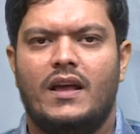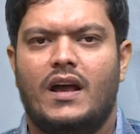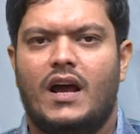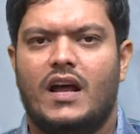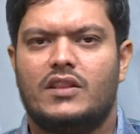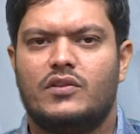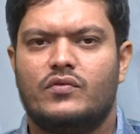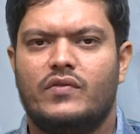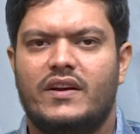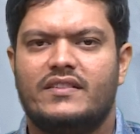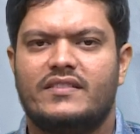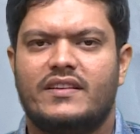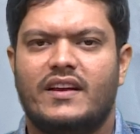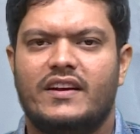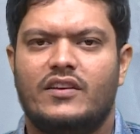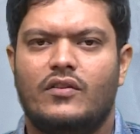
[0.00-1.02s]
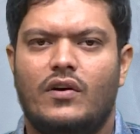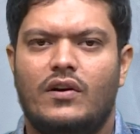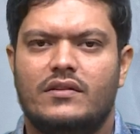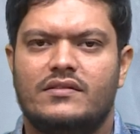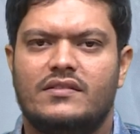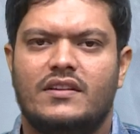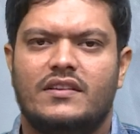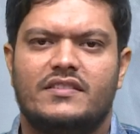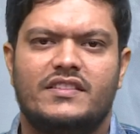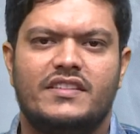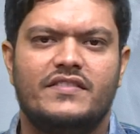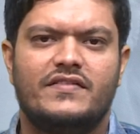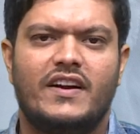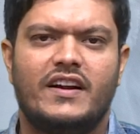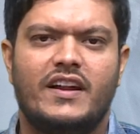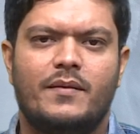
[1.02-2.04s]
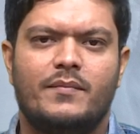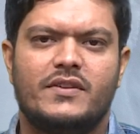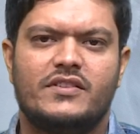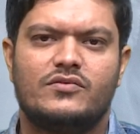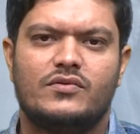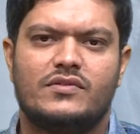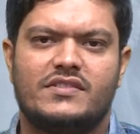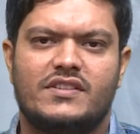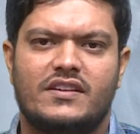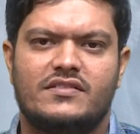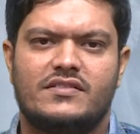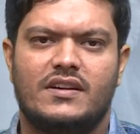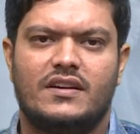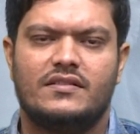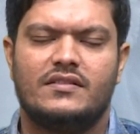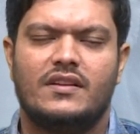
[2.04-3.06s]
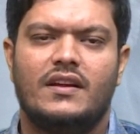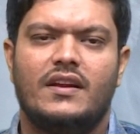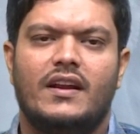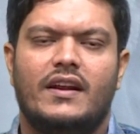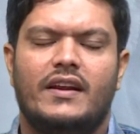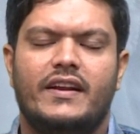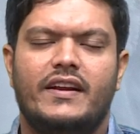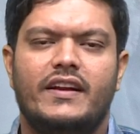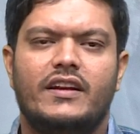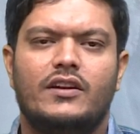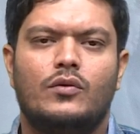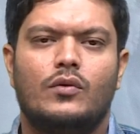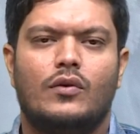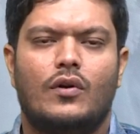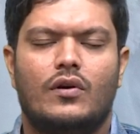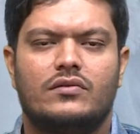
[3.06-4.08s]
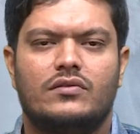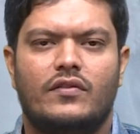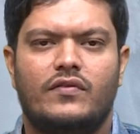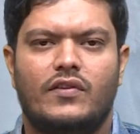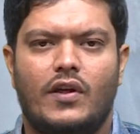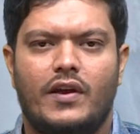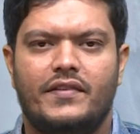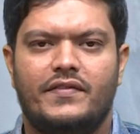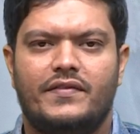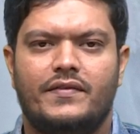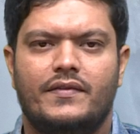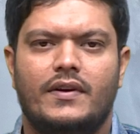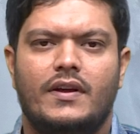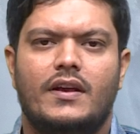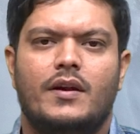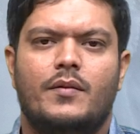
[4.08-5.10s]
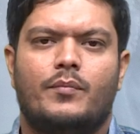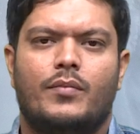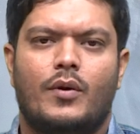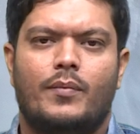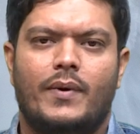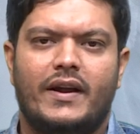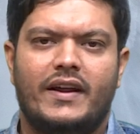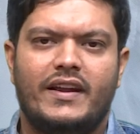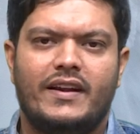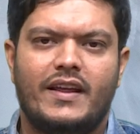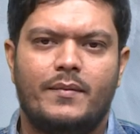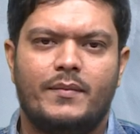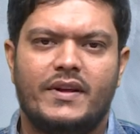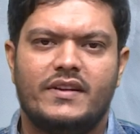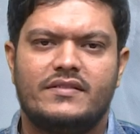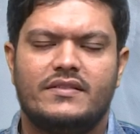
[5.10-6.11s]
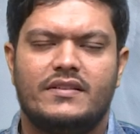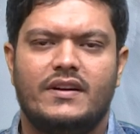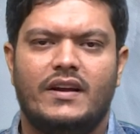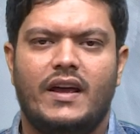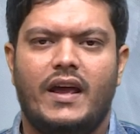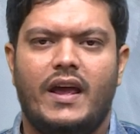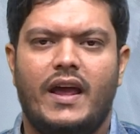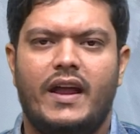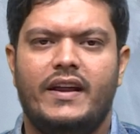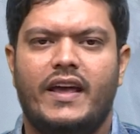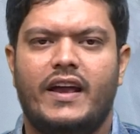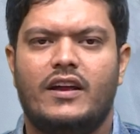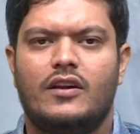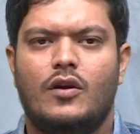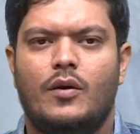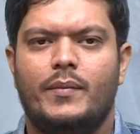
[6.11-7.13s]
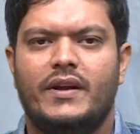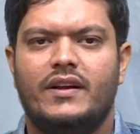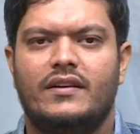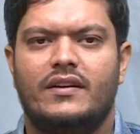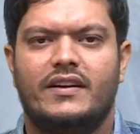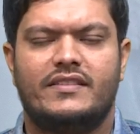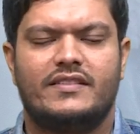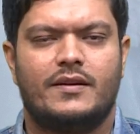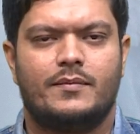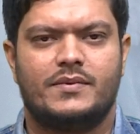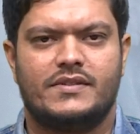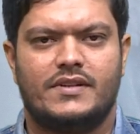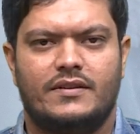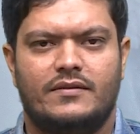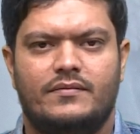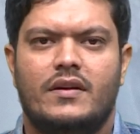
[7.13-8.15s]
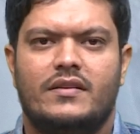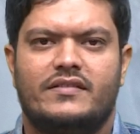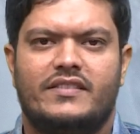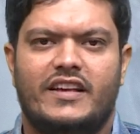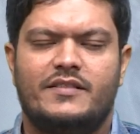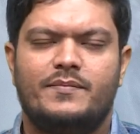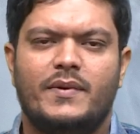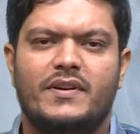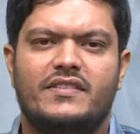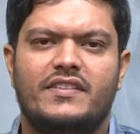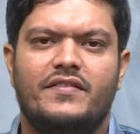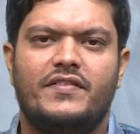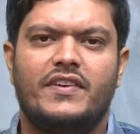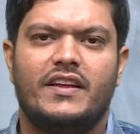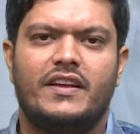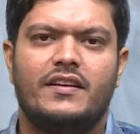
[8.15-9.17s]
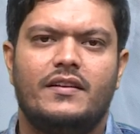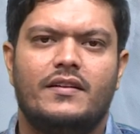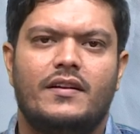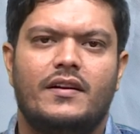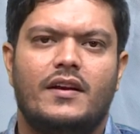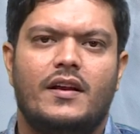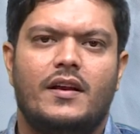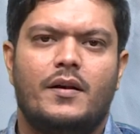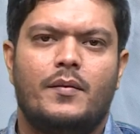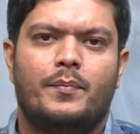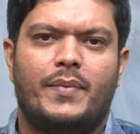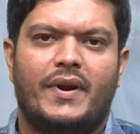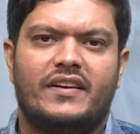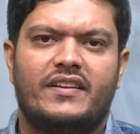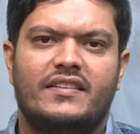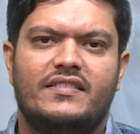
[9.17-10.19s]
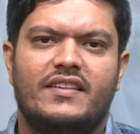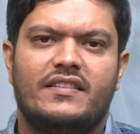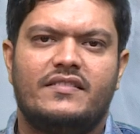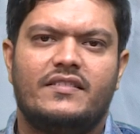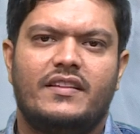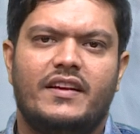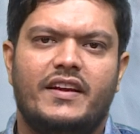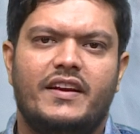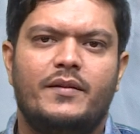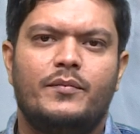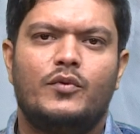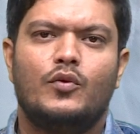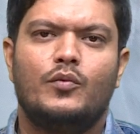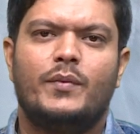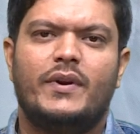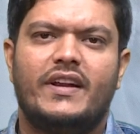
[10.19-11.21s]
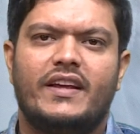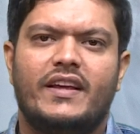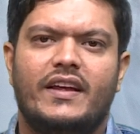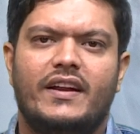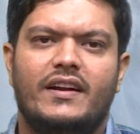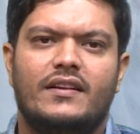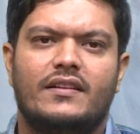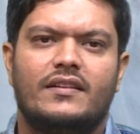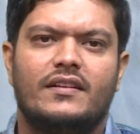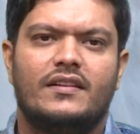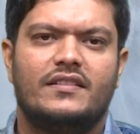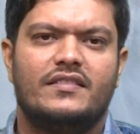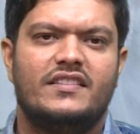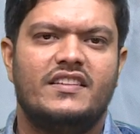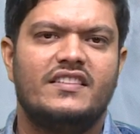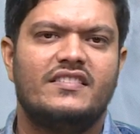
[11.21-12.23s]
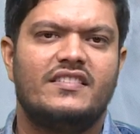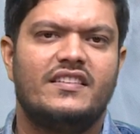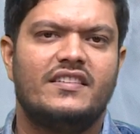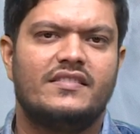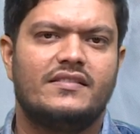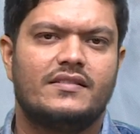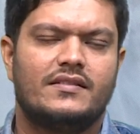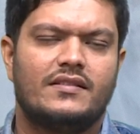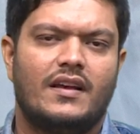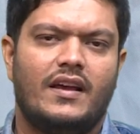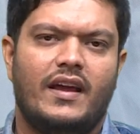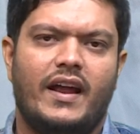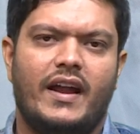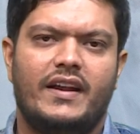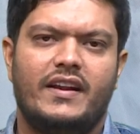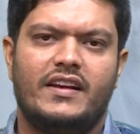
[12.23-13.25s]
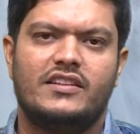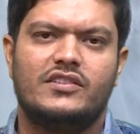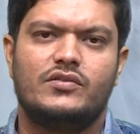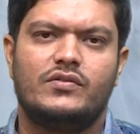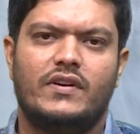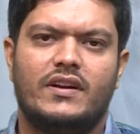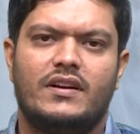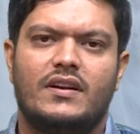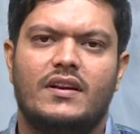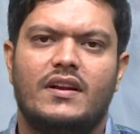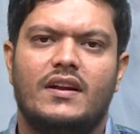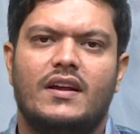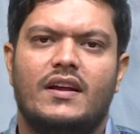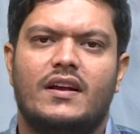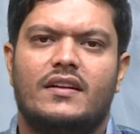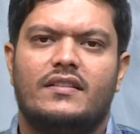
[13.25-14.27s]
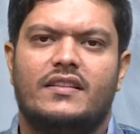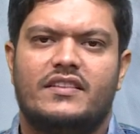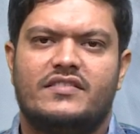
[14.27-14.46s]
Earthquakes can cause severe damage to structures, leading to loss of life, property damage and economic disruption. Seismic safety practices aim to mitigate these risks and ensure the